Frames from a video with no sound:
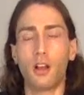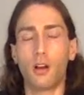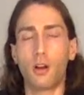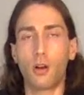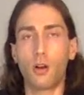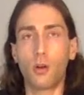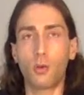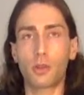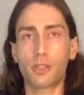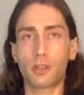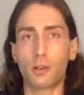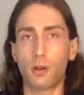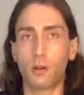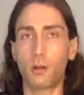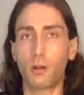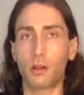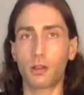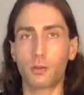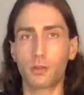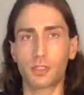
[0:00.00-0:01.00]
all in
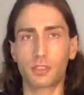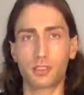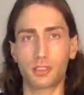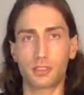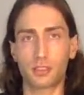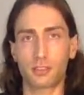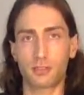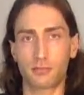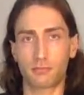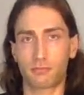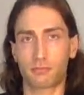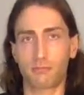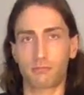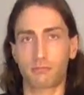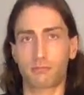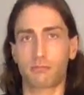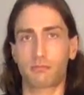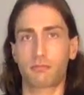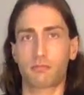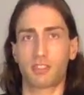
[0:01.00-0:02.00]
all, it was just
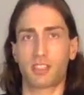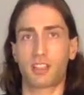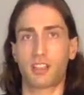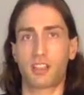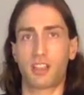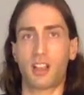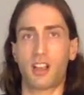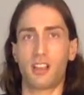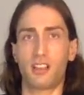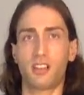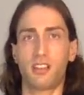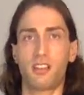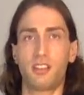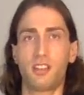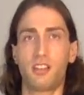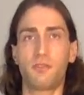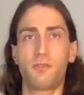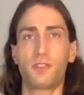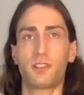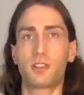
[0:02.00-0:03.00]
kind of
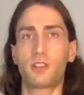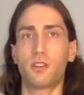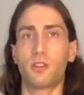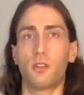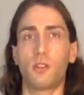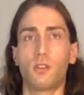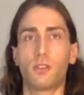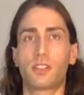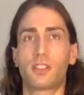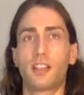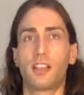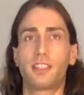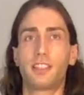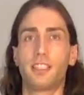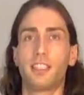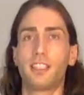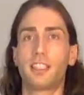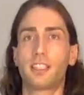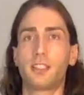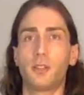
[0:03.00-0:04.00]
difficult. I
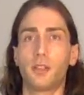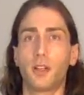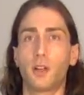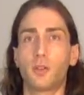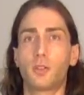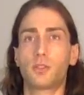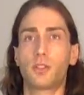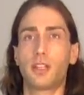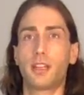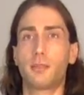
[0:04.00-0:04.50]
think, you know, today